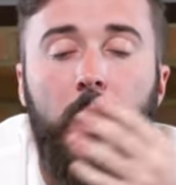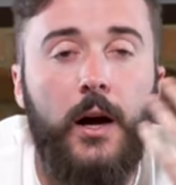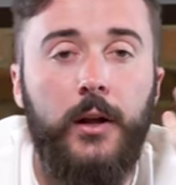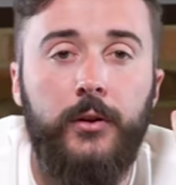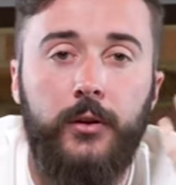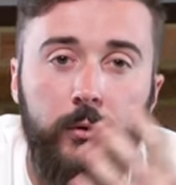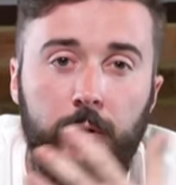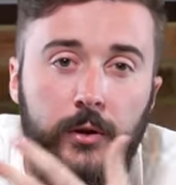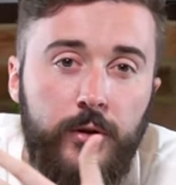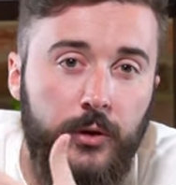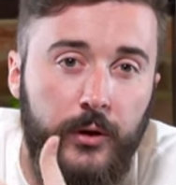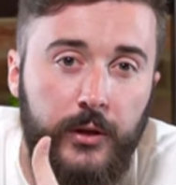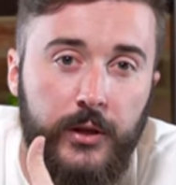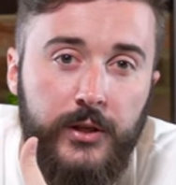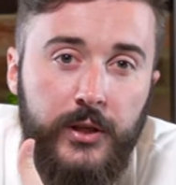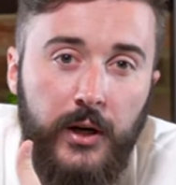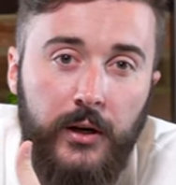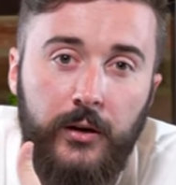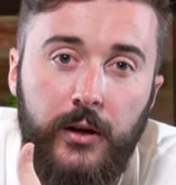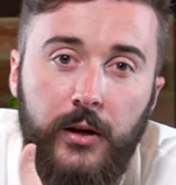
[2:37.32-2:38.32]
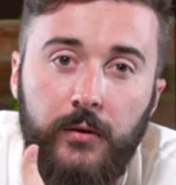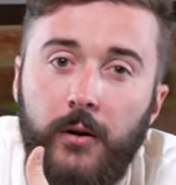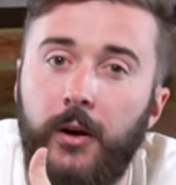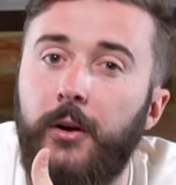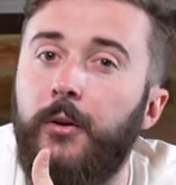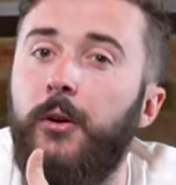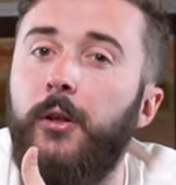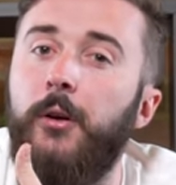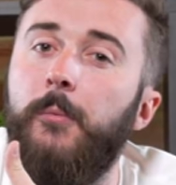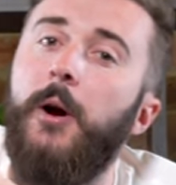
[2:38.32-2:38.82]
I do enjoy the chunky
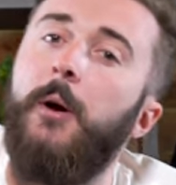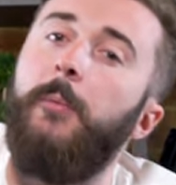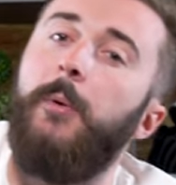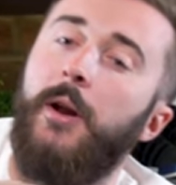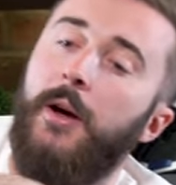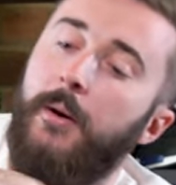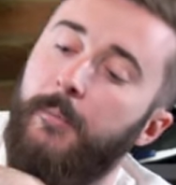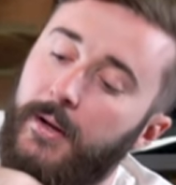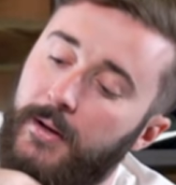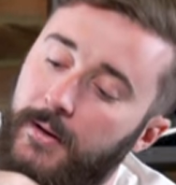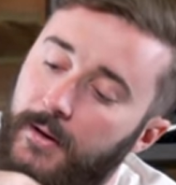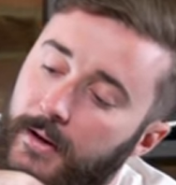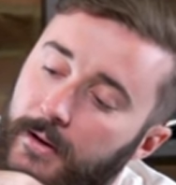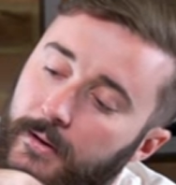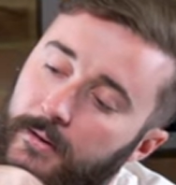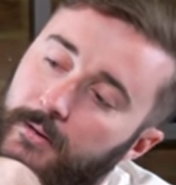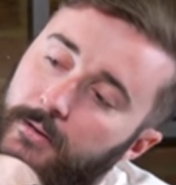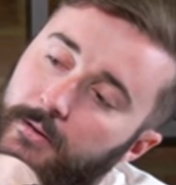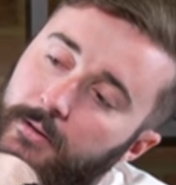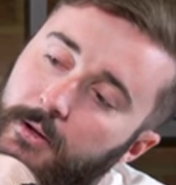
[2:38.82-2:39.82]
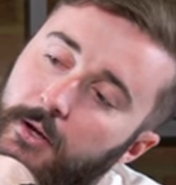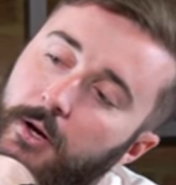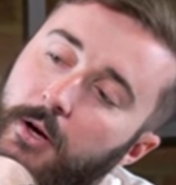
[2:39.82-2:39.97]
runner at the moment. I mean, like, you